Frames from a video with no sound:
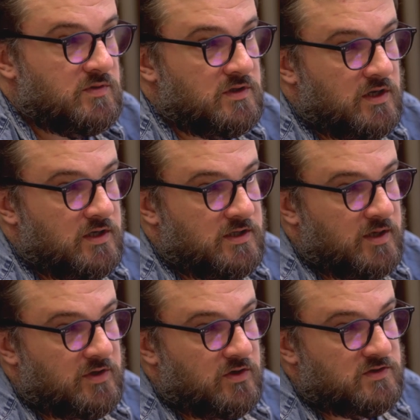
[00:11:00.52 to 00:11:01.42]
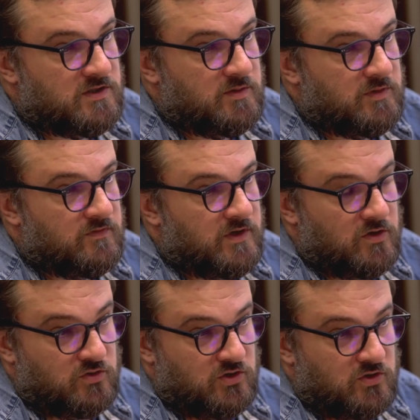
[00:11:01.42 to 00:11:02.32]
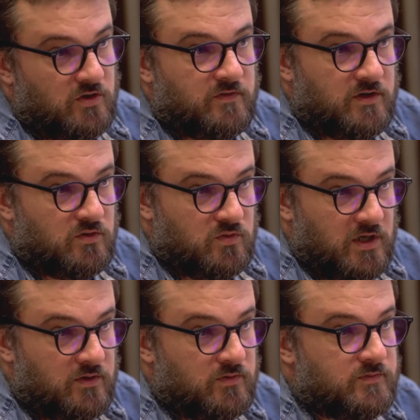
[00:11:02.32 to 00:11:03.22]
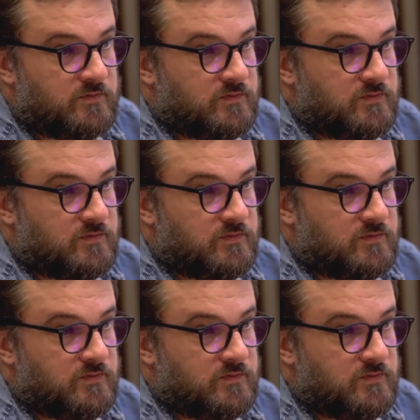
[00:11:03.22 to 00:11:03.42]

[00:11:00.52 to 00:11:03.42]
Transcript: with the migrating Gothic elites to the region on the Middle